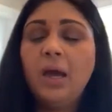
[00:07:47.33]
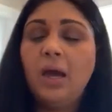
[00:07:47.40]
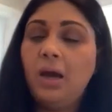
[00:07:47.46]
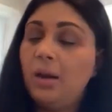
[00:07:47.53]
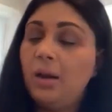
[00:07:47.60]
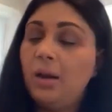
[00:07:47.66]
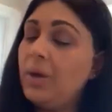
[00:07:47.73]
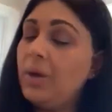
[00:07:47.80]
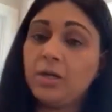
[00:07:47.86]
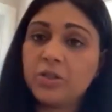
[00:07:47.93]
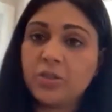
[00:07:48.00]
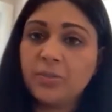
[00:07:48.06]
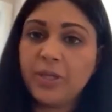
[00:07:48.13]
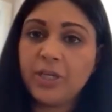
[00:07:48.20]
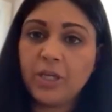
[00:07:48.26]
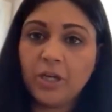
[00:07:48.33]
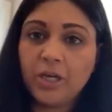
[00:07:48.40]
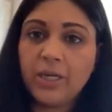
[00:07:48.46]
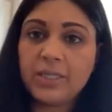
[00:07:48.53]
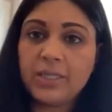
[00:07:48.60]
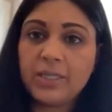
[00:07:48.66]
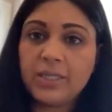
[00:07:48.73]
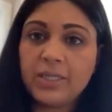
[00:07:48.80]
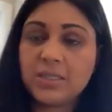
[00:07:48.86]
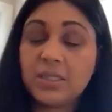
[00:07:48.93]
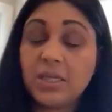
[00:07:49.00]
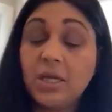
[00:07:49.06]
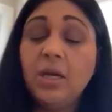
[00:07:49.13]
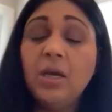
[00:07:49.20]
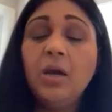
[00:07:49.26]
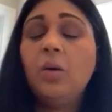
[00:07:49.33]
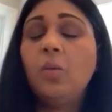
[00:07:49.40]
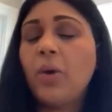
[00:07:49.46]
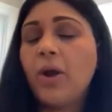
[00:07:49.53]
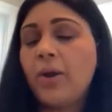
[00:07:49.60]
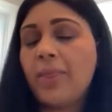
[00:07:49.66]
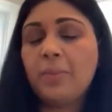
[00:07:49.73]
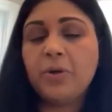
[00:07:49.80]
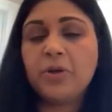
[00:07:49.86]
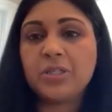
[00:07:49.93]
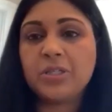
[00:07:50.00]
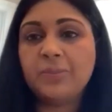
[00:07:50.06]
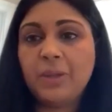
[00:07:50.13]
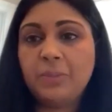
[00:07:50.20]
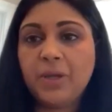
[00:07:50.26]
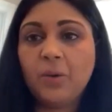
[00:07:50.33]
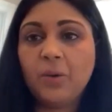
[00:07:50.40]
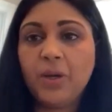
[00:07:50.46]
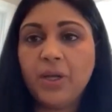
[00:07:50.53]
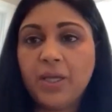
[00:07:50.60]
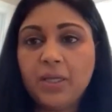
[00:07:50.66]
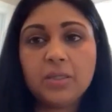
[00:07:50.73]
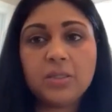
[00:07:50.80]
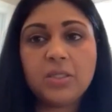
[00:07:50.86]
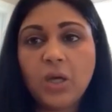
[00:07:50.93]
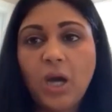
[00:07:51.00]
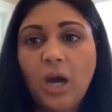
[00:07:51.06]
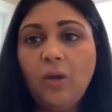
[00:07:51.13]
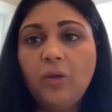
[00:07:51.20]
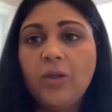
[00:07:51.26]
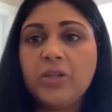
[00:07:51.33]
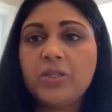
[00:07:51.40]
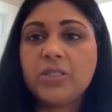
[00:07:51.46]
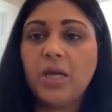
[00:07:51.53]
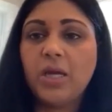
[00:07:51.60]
I'd also be curious as to where that person might be going to college.